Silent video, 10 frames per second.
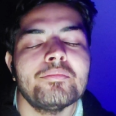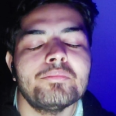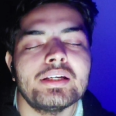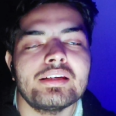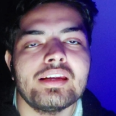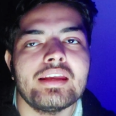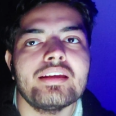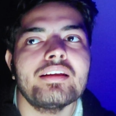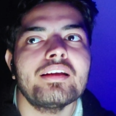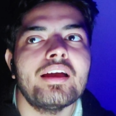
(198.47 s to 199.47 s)
but
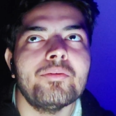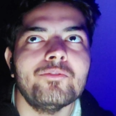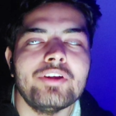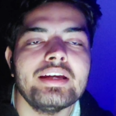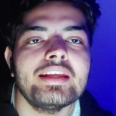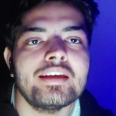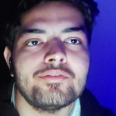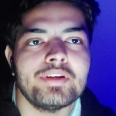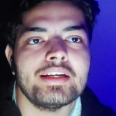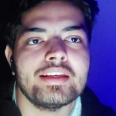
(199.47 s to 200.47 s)
like I'm waiting
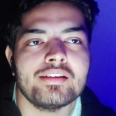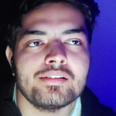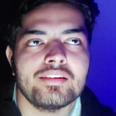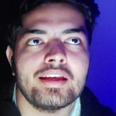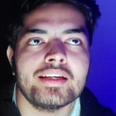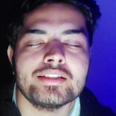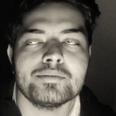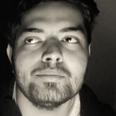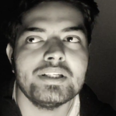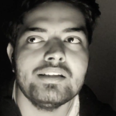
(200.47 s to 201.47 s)
and waiting, like it's
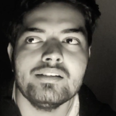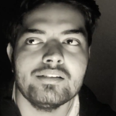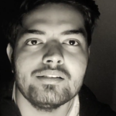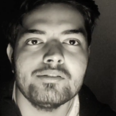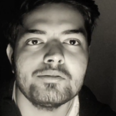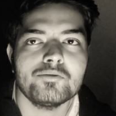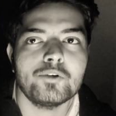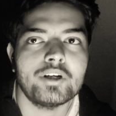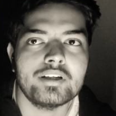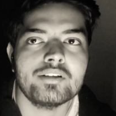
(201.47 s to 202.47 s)
been
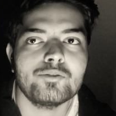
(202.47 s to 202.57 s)
what,